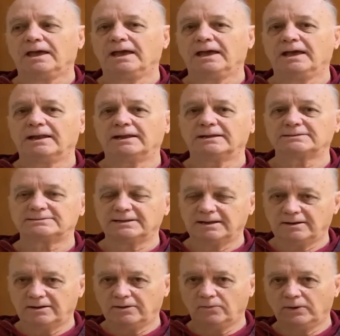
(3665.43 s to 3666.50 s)
And I
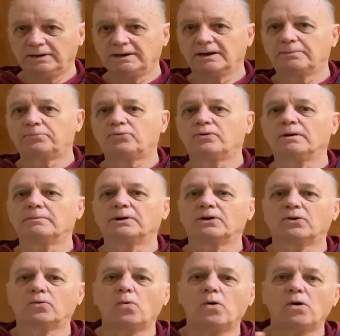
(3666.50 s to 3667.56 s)
said, we did a
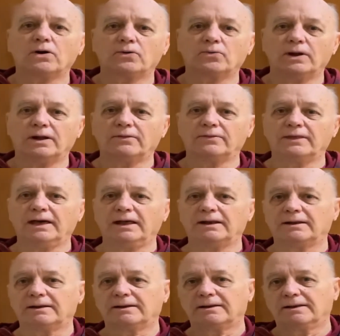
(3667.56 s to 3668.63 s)
perimeter walk around
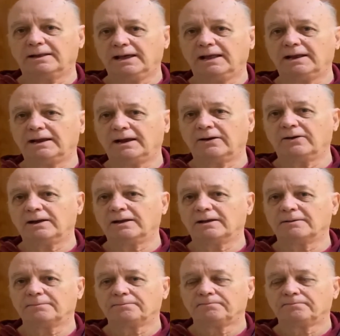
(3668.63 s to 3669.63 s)
that area.